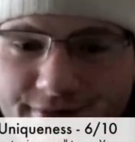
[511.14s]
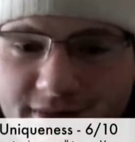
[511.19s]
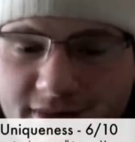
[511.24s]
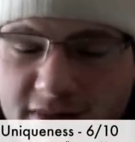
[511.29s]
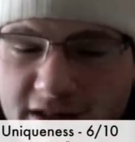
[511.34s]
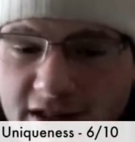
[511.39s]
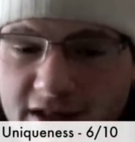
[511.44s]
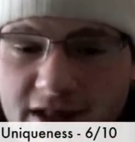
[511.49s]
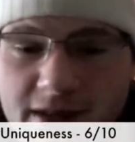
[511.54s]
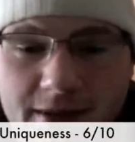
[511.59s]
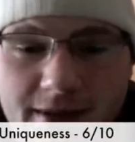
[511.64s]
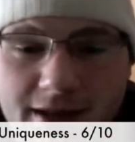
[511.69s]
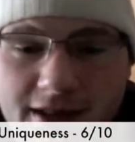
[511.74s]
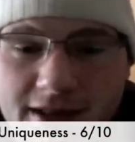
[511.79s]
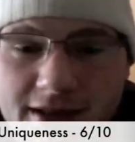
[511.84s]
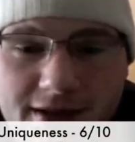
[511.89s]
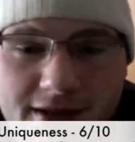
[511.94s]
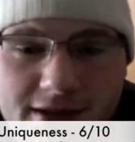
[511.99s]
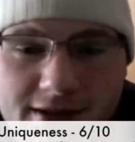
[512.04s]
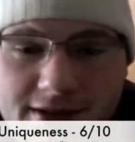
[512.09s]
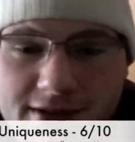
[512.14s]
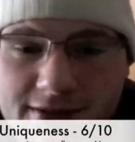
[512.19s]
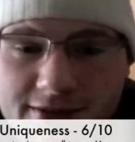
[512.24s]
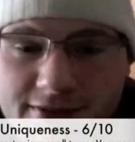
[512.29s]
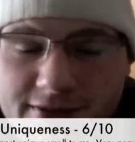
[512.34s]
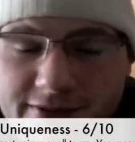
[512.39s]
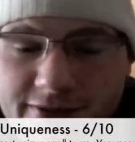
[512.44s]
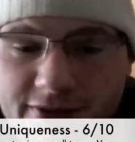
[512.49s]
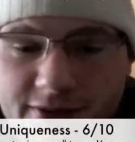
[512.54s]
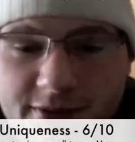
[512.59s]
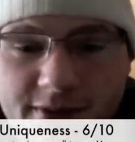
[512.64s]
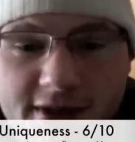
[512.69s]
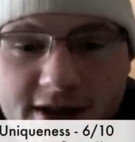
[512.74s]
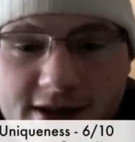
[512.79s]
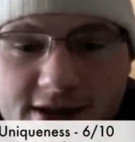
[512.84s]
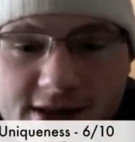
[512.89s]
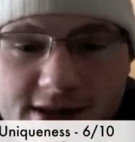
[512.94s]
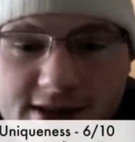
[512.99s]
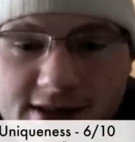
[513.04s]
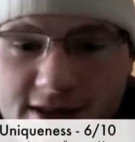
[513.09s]
sorry, but for me,
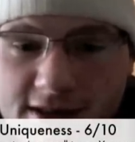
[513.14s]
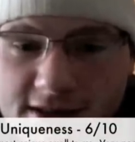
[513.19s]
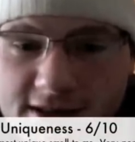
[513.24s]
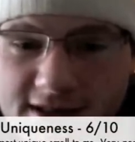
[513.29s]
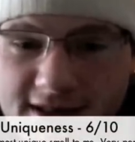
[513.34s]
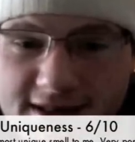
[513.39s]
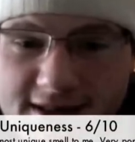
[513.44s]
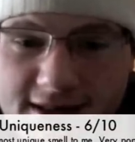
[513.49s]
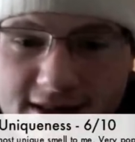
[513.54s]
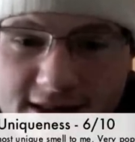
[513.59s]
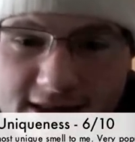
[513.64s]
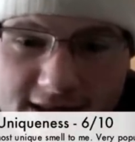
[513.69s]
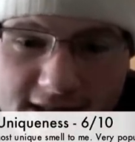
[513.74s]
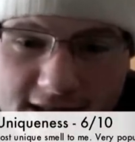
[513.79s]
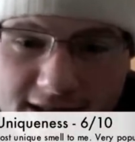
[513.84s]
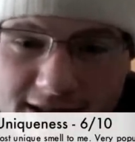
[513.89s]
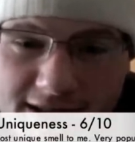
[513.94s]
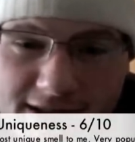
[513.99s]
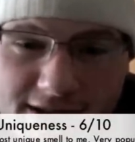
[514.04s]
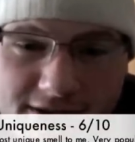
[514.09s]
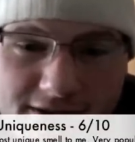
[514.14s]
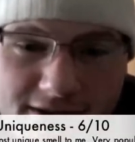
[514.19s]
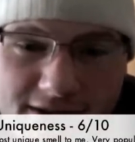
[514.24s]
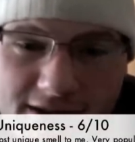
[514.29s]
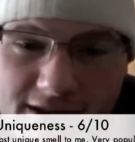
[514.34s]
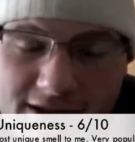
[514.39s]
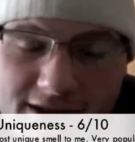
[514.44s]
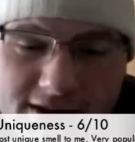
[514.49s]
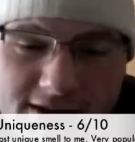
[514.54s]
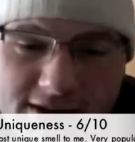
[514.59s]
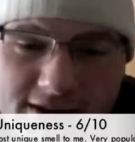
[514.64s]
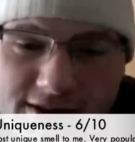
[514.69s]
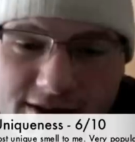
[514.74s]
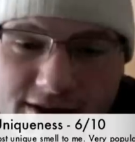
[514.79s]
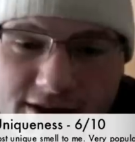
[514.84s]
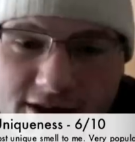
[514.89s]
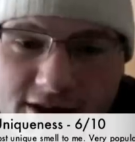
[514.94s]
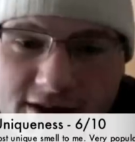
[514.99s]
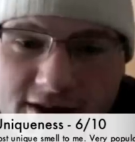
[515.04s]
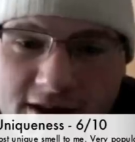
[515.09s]
this is a 6 out of 10 in
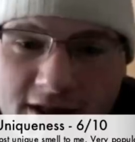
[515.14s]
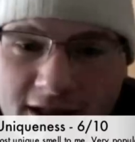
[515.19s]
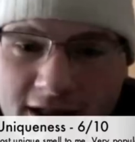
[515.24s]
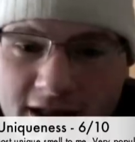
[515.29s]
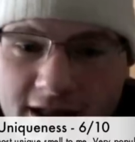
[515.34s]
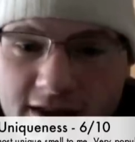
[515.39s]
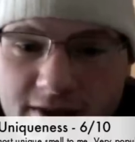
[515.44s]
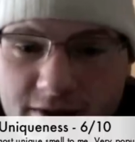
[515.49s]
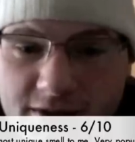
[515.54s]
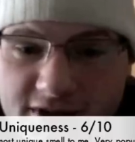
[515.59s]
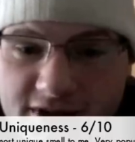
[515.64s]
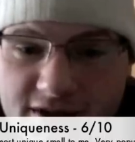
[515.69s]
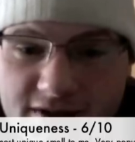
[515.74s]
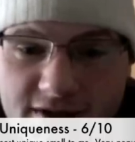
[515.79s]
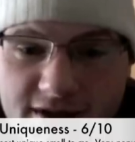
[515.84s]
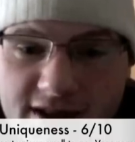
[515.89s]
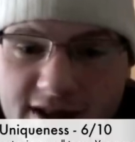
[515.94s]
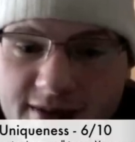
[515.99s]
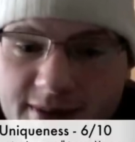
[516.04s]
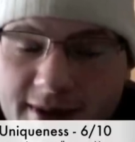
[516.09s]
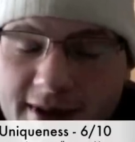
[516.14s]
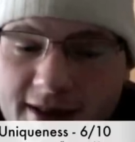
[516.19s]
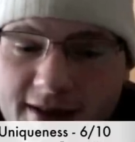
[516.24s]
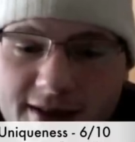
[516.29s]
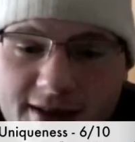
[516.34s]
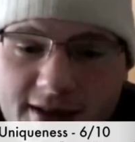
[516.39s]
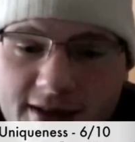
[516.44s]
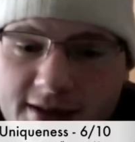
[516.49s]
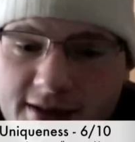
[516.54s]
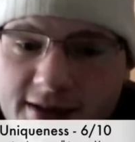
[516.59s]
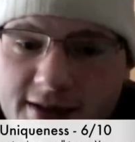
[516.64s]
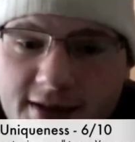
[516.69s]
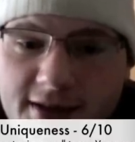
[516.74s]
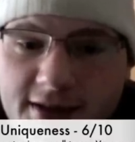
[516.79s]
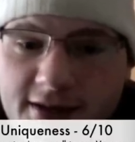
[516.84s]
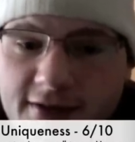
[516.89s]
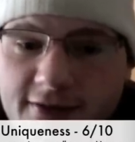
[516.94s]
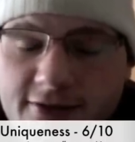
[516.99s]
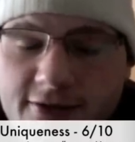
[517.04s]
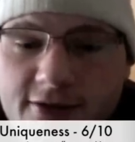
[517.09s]
Uniqueness. It was unique back in
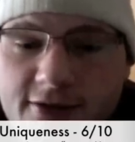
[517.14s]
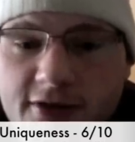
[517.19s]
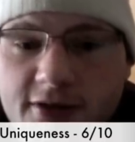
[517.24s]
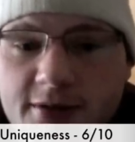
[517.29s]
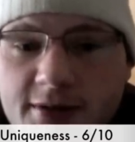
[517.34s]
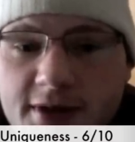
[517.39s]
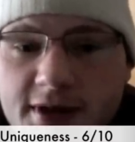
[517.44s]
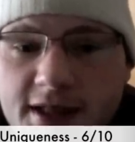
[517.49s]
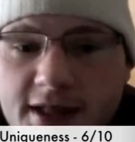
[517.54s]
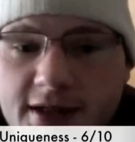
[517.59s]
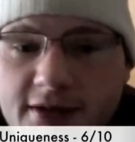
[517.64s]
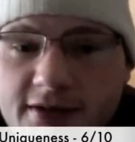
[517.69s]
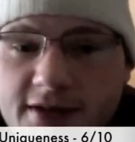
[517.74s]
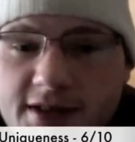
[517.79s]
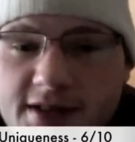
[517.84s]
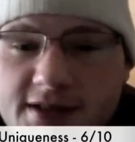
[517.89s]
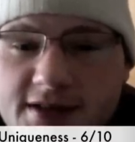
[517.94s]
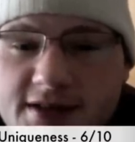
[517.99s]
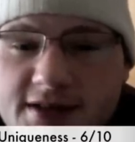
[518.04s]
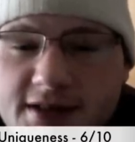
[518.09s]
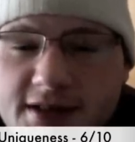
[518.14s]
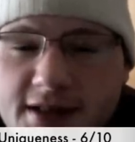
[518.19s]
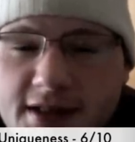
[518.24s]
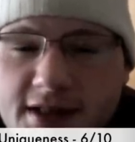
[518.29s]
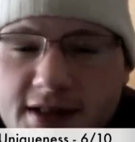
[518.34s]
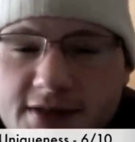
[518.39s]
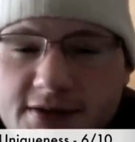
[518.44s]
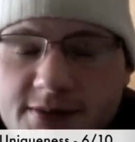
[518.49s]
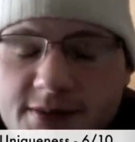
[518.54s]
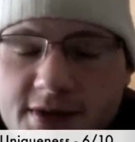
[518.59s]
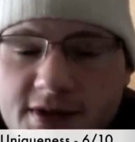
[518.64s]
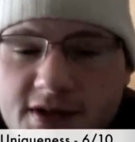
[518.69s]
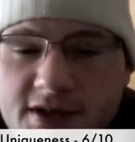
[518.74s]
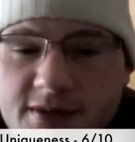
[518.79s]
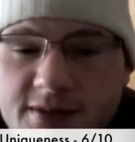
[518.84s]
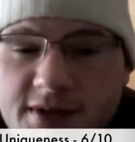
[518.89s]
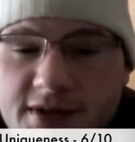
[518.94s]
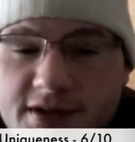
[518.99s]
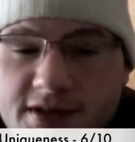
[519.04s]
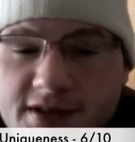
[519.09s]
1994, but nowadays, not so much. I
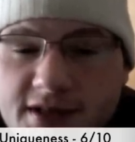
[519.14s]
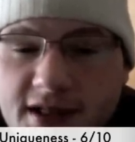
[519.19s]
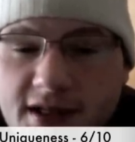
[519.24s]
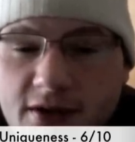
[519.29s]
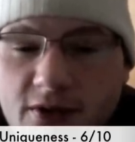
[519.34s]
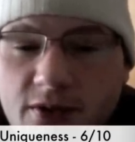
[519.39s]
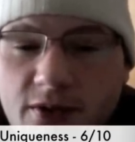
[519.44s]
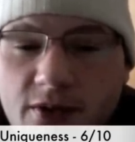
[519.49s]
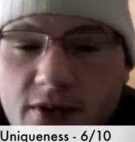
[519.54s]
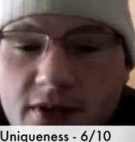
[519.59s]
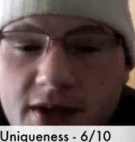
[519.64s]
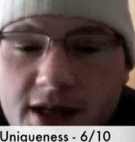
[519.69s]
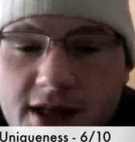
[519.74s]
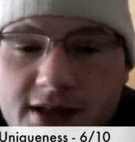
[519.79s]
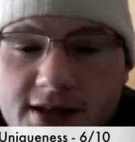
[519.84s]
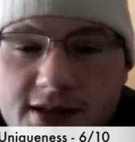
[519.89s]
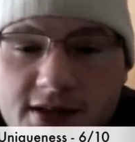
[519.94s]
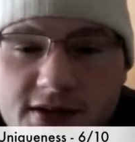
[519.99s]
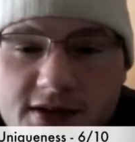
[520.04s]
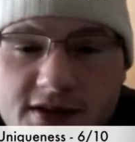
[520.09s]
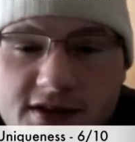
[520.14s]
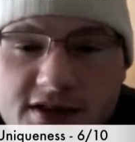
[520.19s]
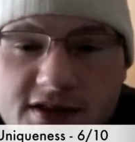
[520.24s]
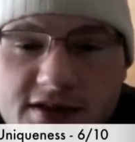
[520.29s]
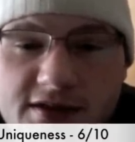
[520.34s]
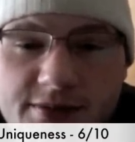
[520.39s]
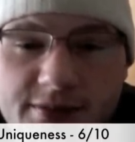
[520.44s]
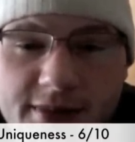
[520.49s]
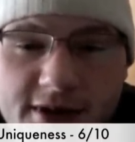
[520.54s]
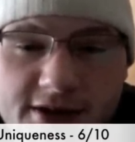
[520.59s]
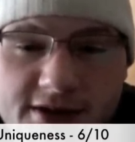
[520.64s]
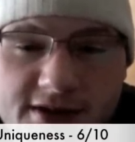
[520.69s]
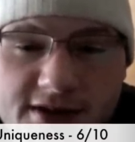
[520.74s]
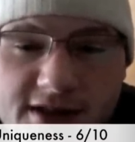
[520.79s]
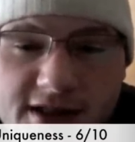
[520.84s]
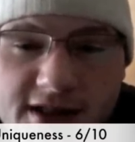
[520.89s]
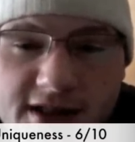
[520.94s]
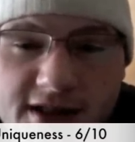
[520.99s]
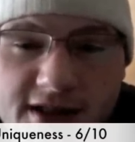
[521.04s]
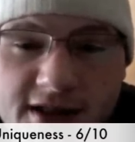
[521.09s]
mean, there's not a whole lot that smells
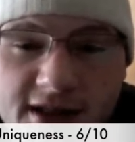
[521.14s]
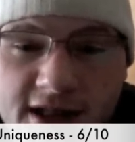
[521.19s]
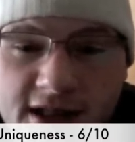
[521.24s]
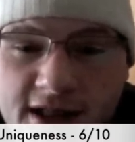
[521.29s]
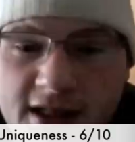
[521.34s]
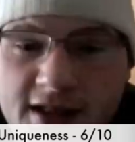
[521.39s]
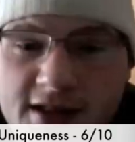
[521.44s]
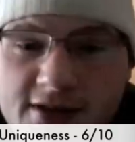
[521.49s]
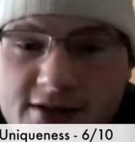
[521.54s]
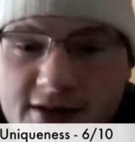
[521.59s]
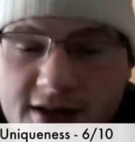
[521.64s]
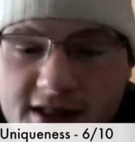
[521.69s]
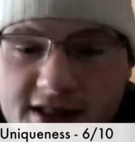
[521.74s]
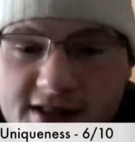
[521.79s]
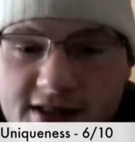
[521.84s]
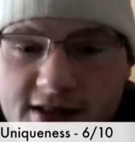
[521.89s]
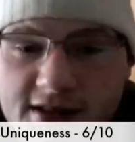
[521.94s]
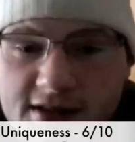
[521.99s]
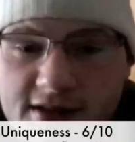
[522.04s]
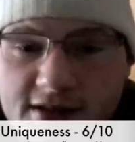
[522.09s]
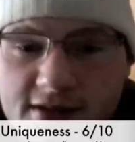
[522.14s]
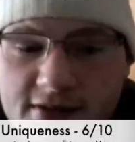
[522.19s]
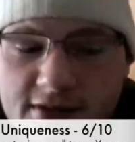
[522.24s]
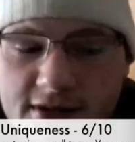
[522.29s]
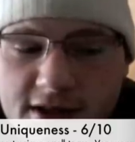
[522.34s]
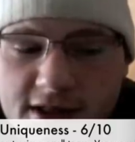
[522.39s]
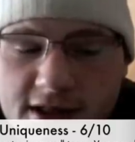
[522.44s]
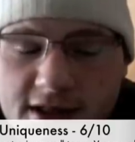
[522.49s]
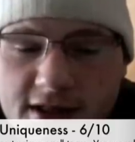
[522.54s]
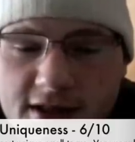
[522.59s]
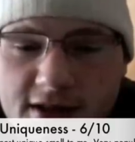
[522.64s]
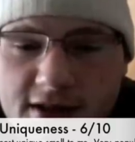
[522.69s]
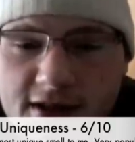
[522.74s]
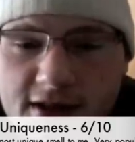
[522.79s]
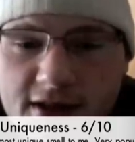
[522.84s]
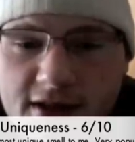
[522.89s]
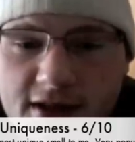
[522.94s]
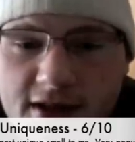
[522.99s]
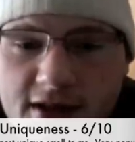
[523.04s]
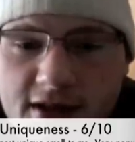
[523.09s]
like it, so I guess it is unique in
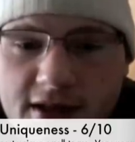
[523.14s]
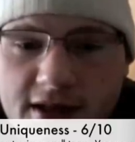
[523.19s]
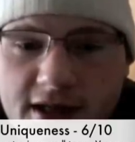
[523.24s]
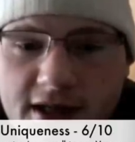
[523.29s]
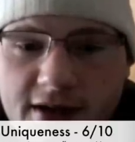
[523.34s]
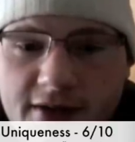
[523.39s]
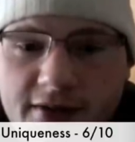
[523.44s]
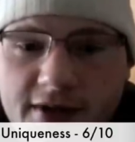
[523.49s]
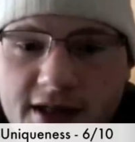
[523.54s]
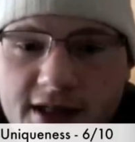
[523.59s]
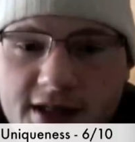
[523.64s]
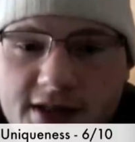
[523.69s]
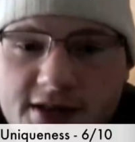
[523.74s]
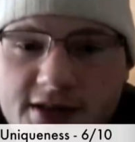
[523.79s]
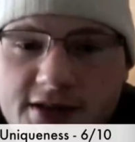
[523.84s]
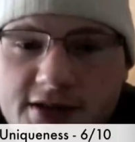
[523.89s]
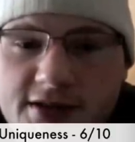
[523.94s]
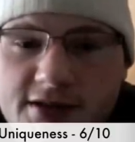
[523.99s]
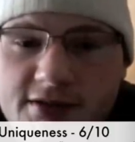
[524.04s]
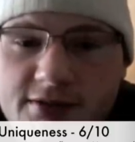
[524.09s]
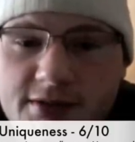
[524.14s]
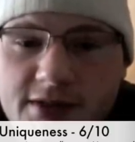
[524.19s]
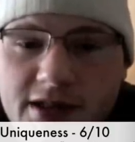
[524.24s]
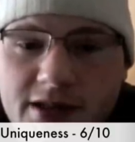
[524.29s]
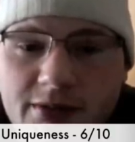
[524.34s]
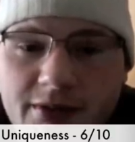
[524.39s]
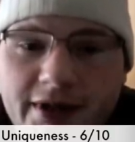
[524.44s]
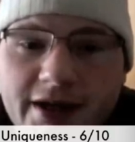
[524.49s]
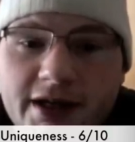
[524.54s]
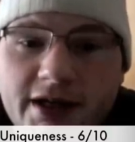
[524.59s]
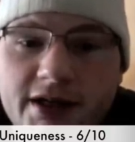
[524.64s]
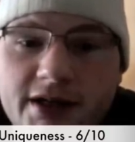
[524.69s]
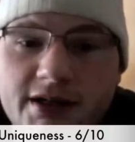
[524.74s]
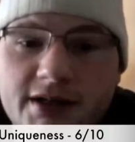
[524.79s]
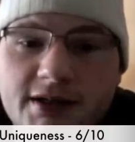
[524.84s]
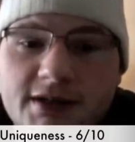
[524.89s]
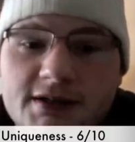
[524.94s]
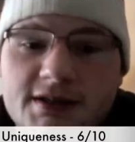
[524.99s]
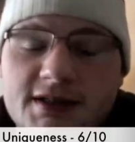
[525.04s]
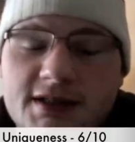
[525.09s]
that way. It's just when you wear it,
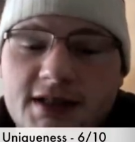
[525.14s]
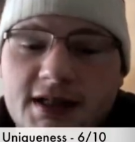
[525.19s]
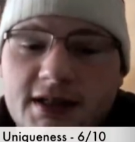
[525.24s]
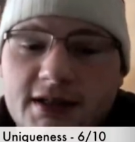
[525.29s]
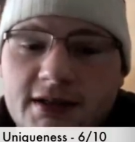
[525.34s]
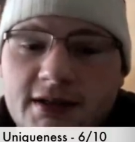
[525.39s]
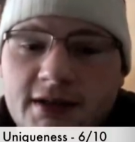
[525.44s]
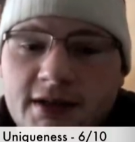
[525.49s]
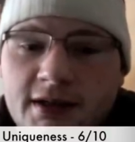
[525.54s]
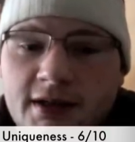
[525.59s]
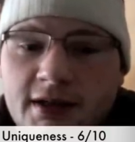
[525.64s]
it's not